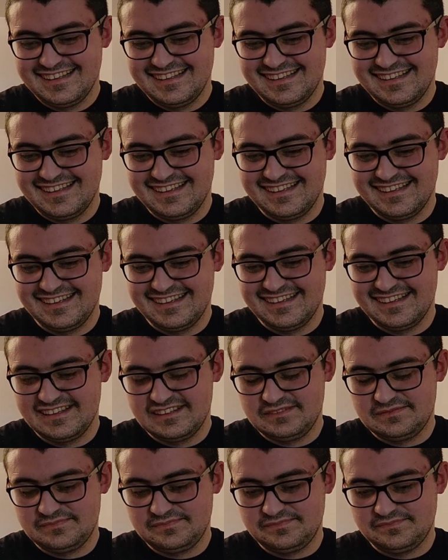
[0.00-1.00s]

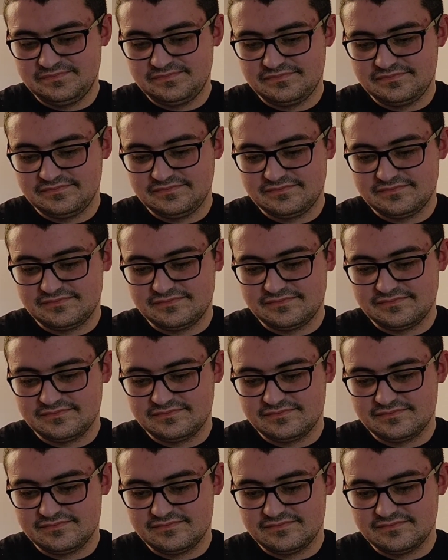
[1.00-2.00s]

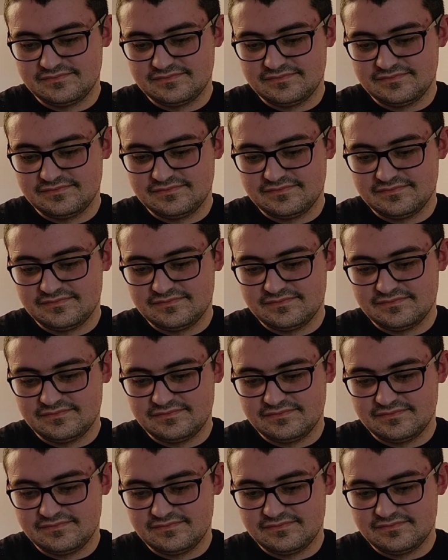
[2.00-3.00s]

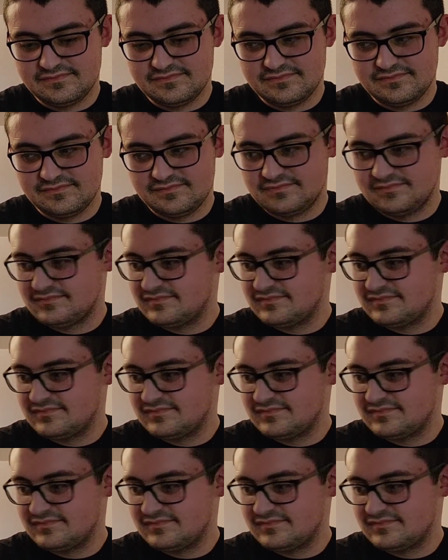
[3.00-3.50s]
(not speaking)